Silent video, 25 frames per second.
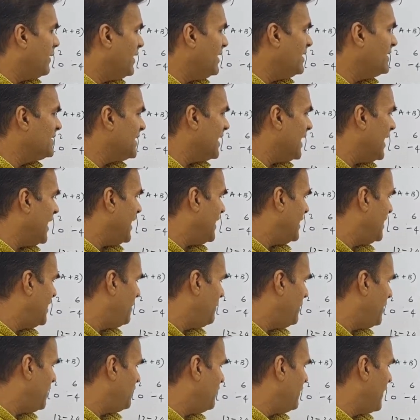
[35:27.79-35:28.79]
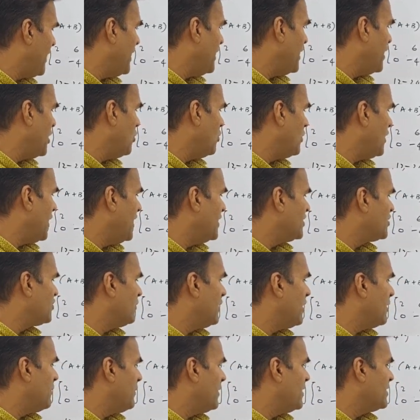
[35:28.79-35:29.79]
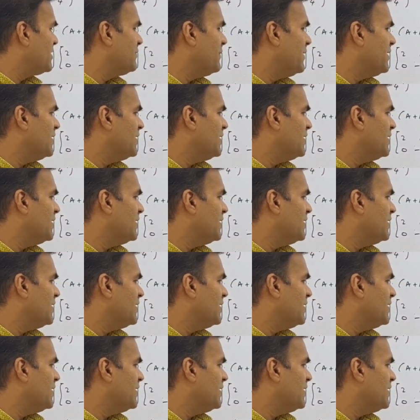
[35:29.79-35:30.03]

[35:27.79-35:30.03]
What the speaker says: Please add them and find out A square plus